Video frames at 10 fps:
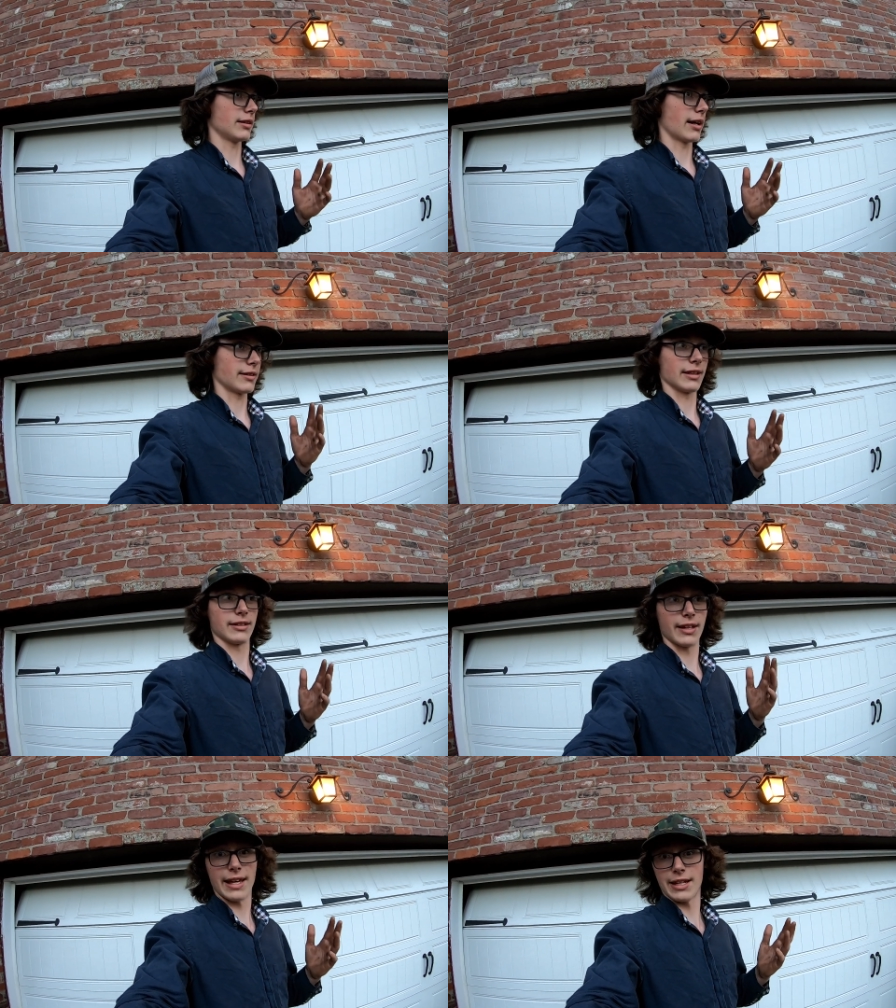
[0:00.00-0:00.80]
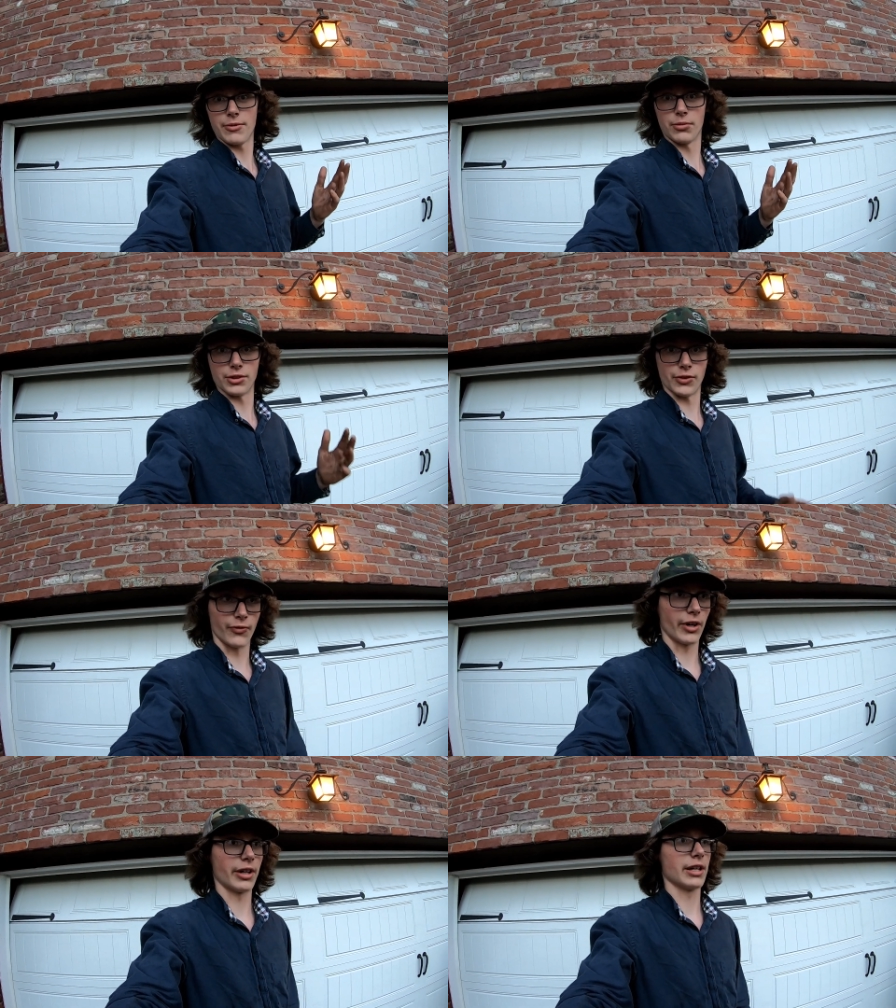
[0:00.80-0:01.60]
I think today was a
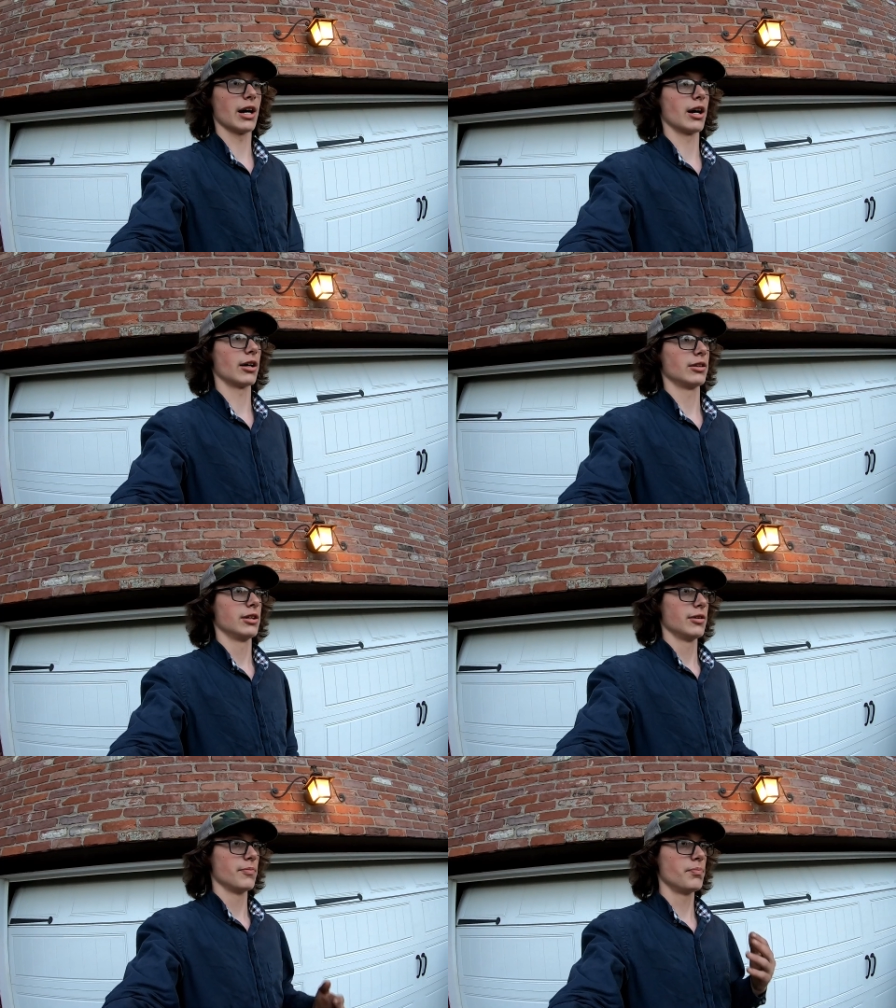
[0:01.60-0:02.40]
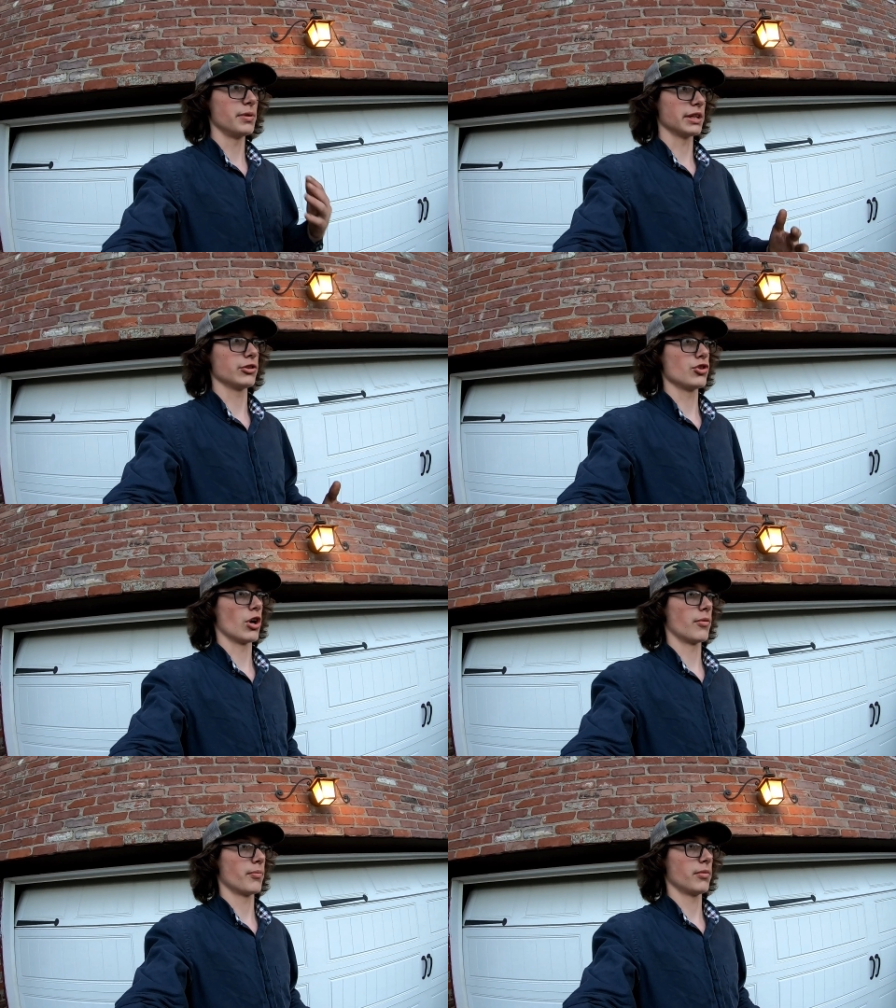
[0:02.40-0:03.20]
very big
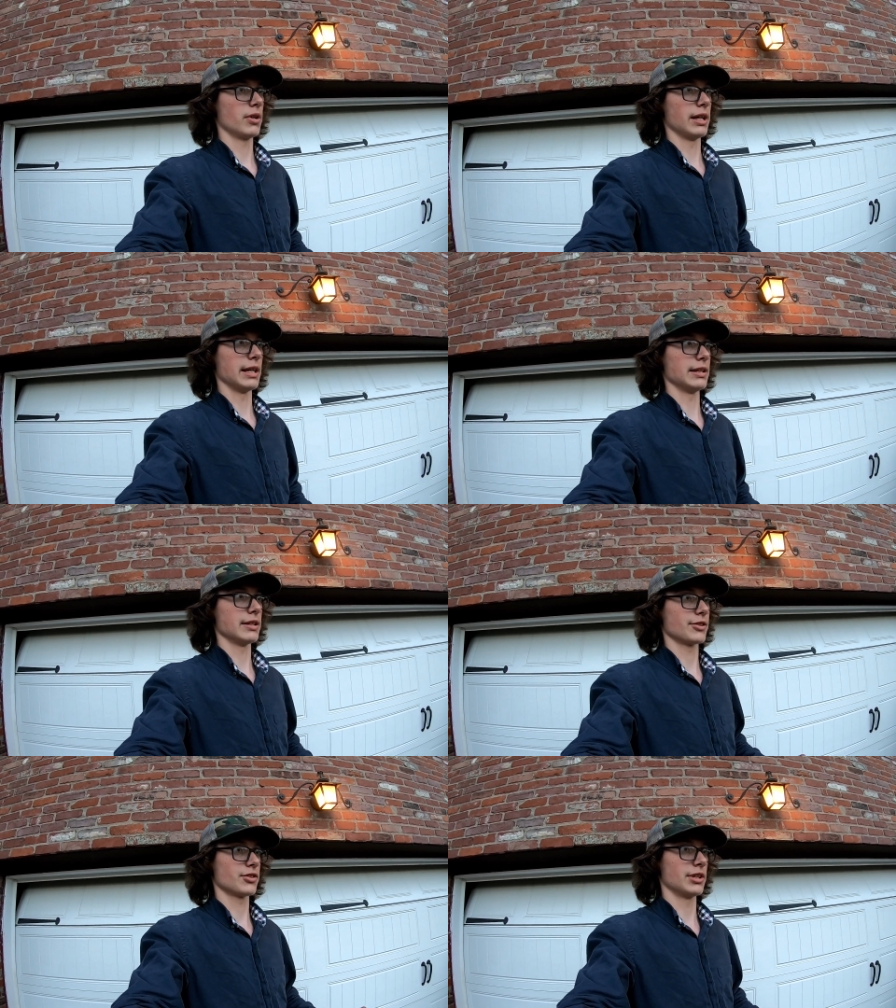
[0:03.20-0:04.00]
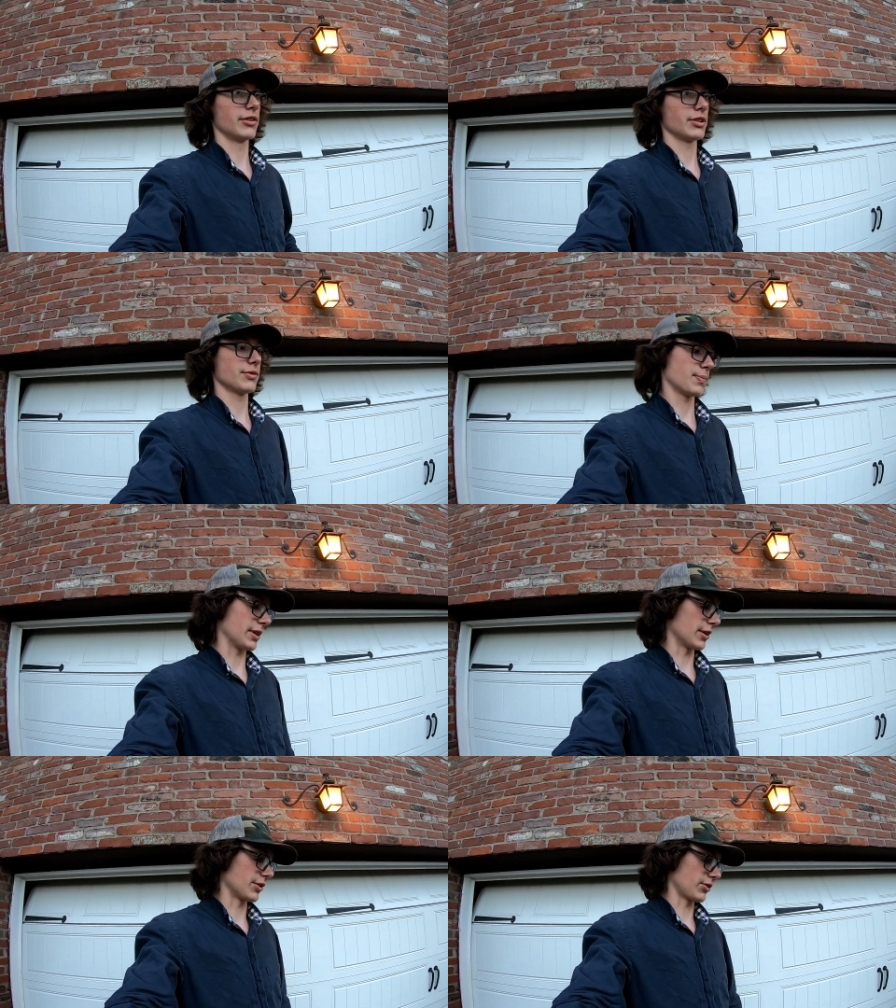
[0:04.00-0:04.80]
jump in this series
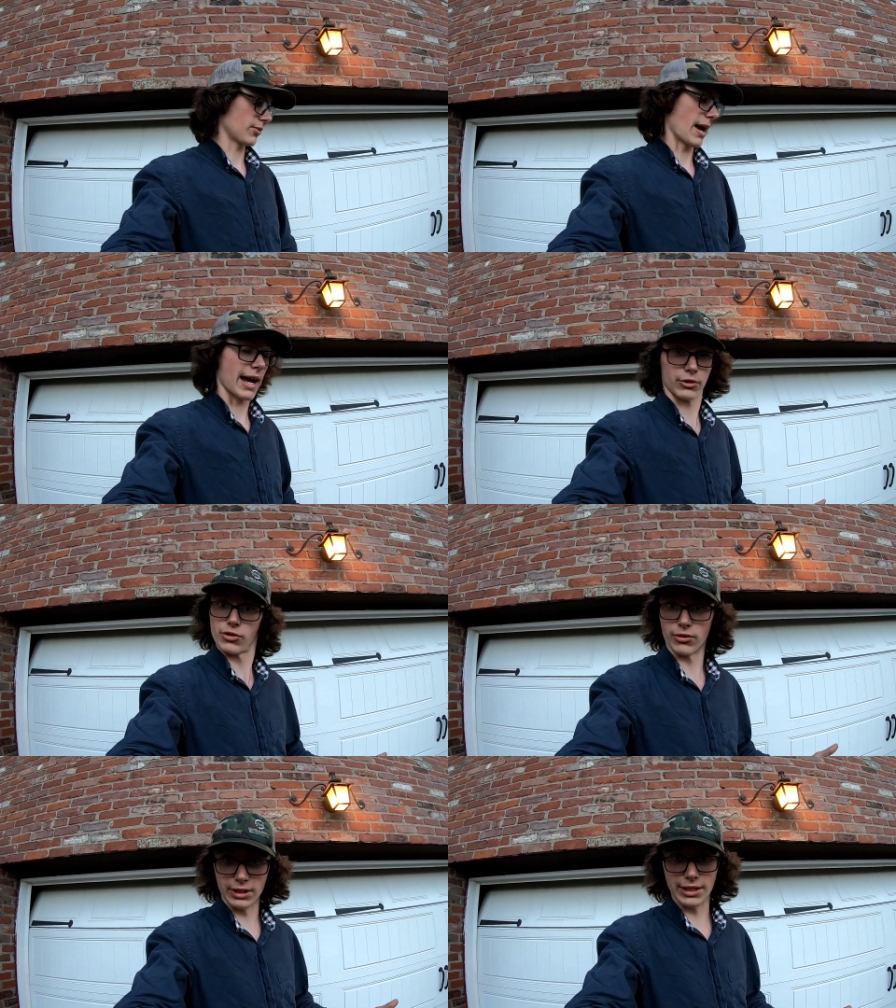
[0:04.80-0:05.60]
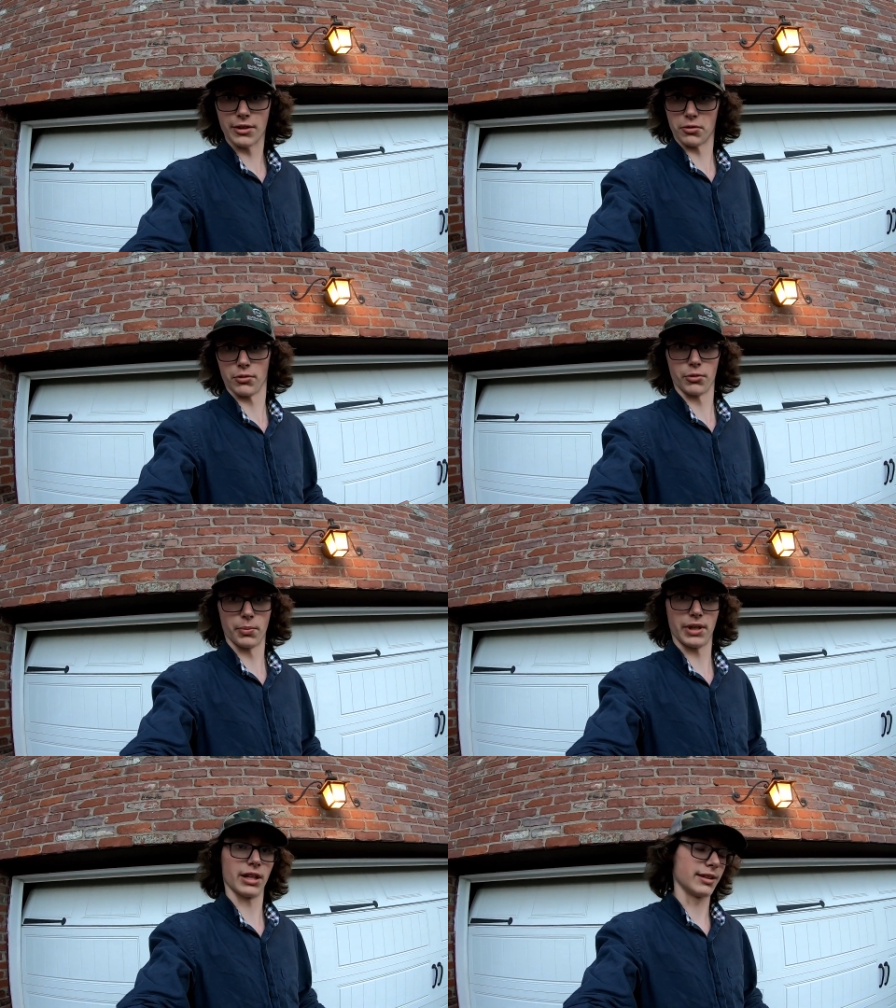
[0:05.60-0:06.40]
because I actually did a little
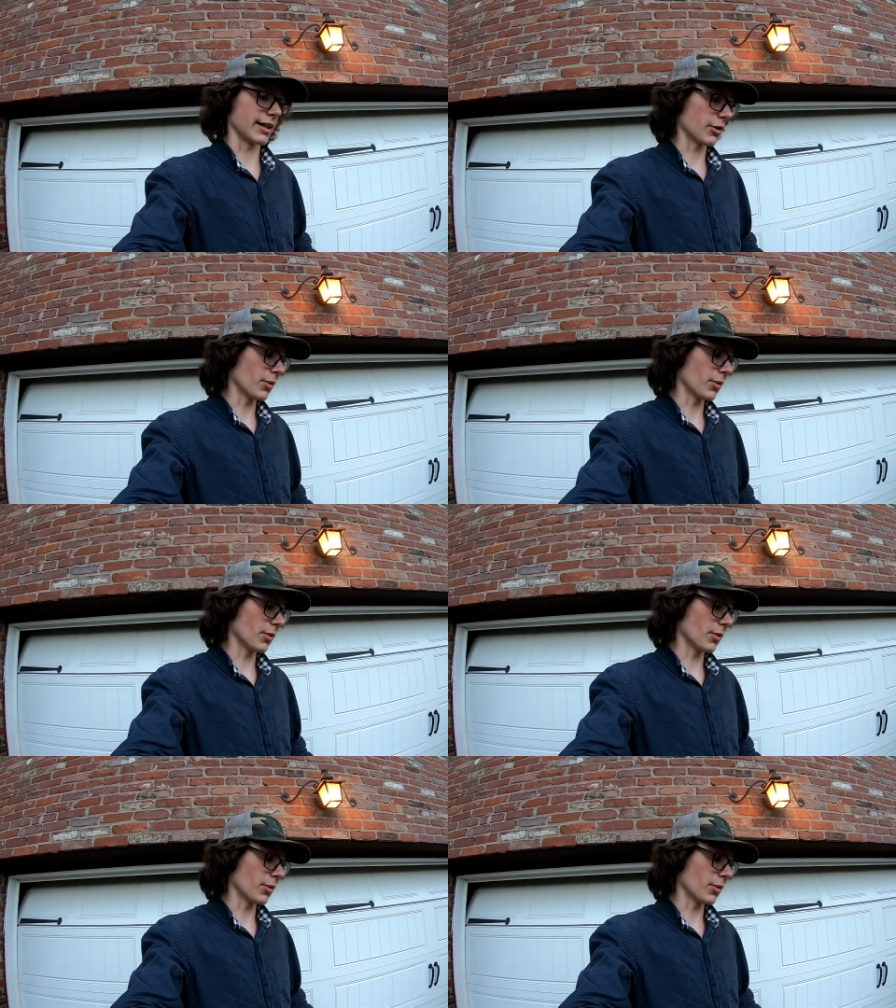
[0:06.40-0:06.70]
bit of TIG